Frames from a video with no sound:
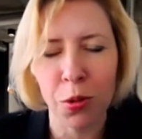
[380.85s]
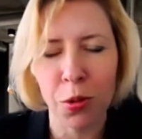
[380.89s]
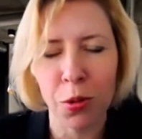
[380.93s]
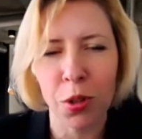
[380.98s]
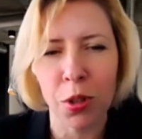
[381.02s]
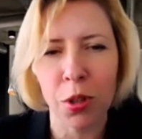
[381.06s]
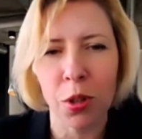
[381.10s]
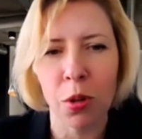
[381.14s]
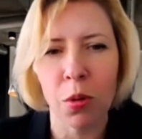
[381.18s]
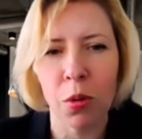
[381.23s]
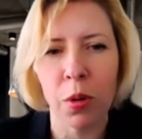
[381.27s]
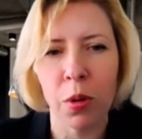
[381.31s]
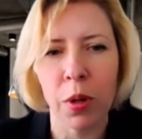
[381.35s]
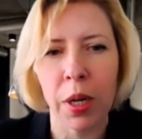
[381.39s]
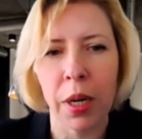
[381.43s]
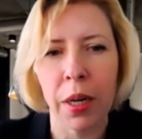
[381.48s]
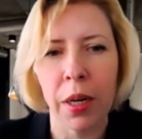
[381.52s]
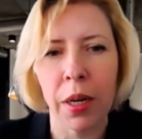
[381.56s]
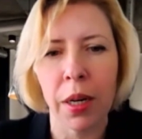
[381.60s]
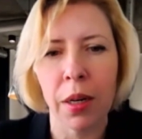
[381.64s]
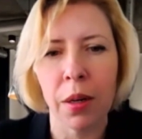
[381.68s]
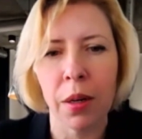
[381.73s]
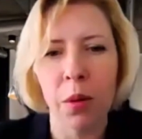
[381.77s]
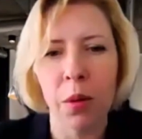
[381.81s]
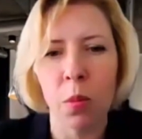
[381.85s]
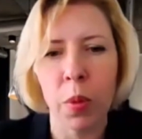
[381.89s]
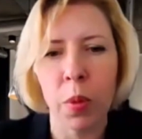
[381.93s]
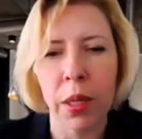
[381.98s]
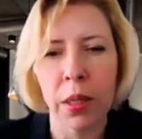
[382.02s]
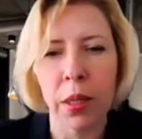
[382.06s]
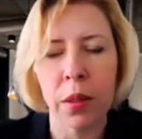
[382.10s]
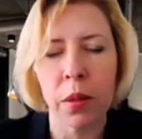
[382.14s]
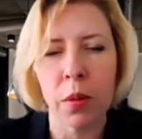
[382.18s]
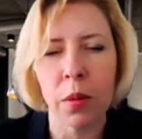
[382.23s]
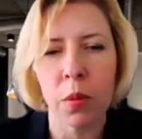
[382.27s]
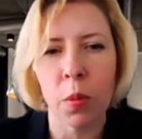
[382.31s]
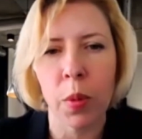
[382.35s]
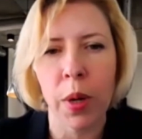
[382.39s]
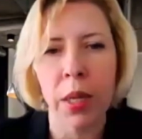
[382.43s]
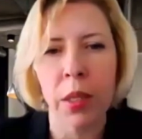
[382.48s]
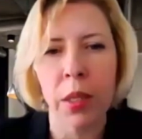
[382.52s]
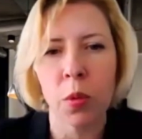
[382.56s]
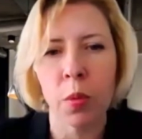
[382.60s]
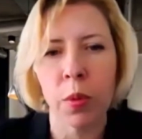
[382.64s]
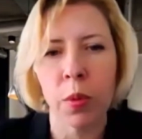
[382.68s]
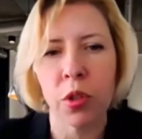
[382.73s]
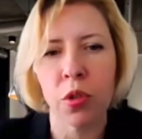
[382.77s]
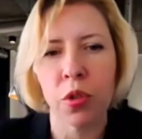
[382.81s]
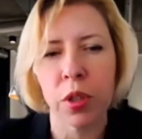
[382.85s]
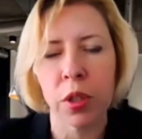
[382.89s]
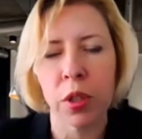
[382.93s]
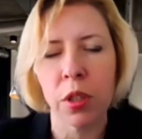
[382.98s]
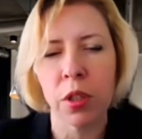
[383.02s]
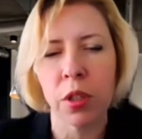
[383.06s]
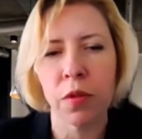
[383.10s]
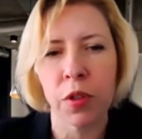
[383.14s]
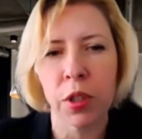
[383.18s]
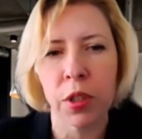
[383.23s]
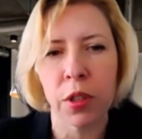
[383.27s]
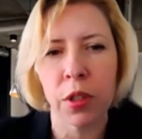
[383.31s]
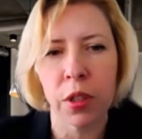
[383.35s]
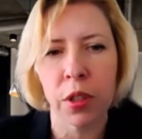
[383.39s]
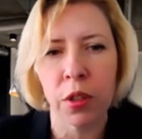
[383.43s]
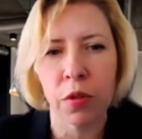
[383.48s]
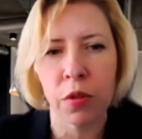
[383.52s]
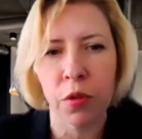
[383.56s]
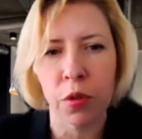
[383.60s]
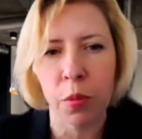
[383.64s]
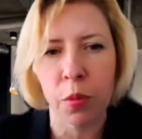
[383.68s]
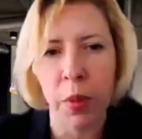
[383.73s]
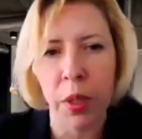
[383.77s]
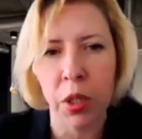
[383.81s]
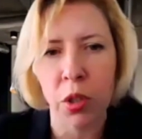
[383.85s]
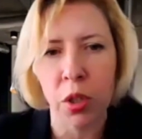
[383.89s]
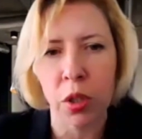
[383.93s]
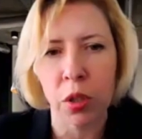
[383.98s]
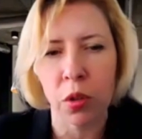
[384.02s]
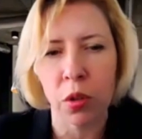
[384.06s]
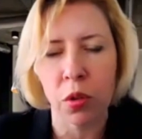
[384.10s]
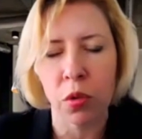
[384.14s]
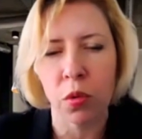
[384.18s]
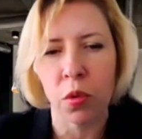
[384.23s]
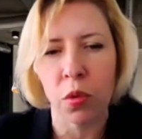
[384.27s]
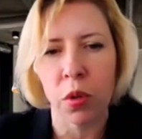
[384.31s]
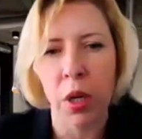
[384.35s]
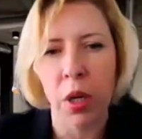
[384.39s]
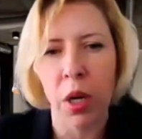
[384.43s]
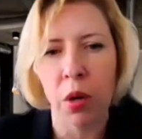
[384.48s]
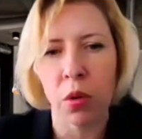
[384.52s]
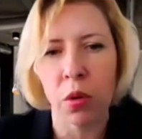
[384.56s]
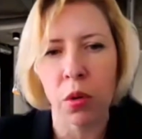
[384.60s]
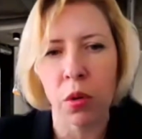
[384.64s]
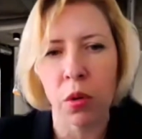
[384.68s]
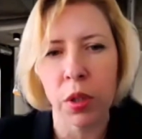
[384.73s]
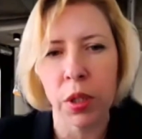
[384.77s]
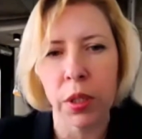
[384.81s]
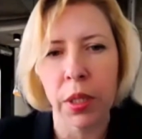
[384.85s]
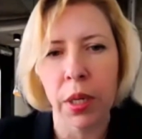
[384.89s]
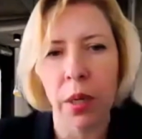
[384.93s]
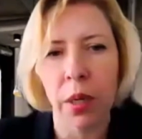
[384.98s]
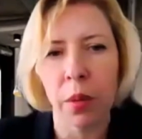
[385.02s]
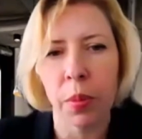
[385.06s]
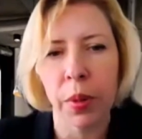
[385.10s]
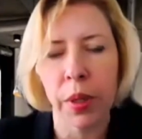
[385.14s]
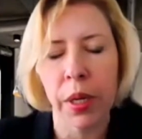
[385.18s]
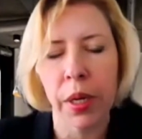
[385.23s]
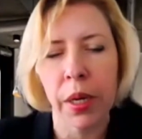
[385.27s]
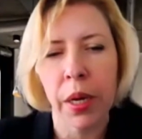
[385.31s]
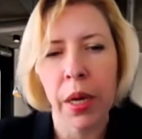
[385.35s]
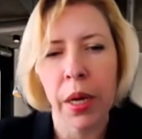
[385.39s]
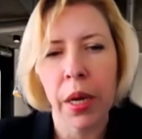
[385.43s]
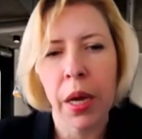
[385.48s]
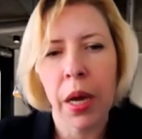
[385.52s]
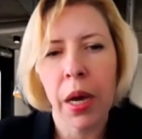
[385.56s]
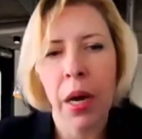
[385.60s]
So once we transfer the information to our audit company,